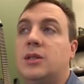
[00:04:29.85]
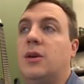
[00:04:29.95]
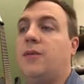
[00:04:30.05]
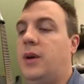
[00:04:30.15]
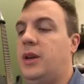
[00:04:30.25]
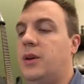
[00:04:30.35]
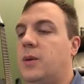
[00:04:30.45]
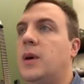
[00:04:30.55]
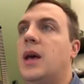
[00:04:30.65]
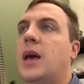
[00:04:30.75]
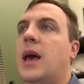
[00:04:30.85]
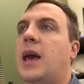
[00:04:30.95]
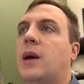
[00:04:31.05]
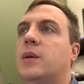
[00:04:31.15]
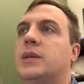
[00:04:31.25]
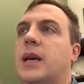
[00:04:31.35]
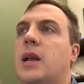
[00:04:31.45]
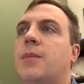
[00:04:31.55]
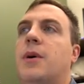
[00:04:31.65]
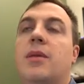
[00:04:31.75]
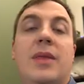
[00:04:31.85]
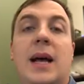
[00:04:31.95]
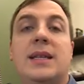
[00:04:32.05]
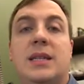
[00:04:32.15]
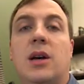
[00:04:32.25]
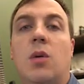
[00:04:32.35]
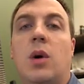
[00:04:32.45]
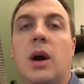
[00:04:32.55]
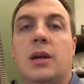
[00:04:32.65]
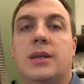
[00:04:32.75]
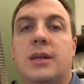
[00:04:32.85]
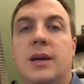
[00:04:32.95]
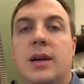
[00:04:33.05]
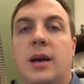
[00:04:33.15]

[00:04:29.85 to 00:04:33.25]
So if we do a equals input, that still works.